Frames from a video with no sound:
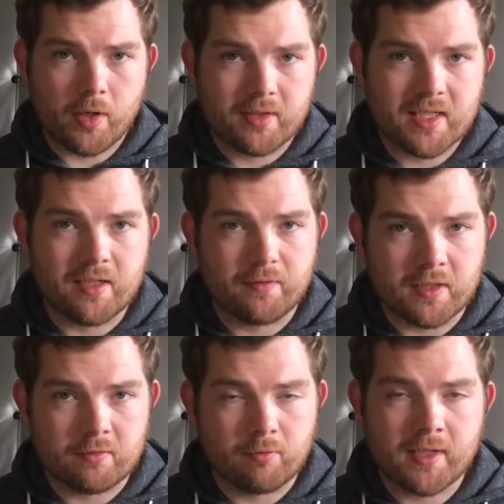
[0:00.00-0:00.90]
motif
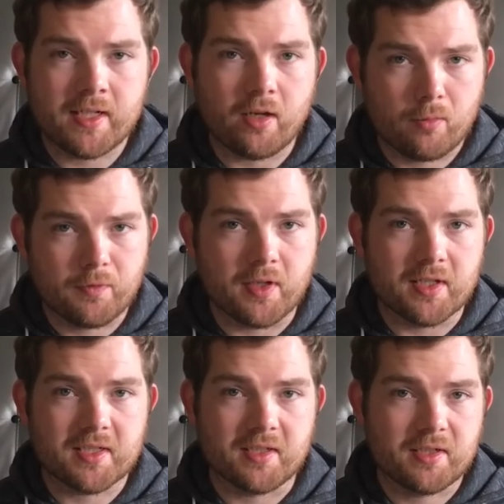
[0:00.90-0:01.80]
is really
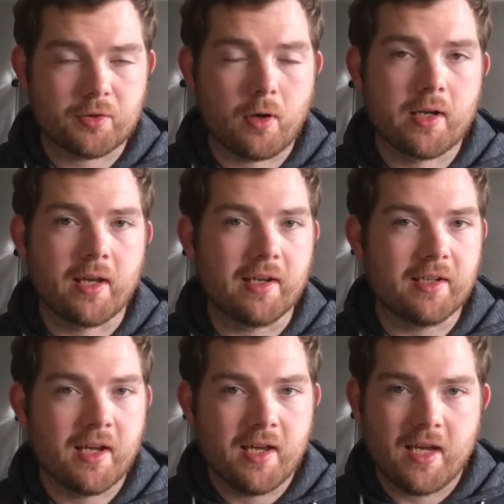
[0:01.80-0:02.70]
obvious and
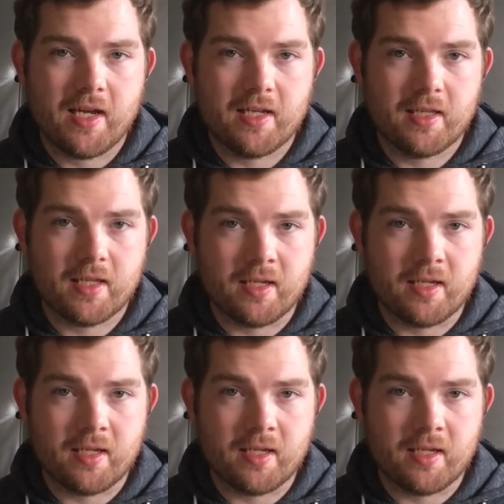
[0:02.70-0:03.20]
striking in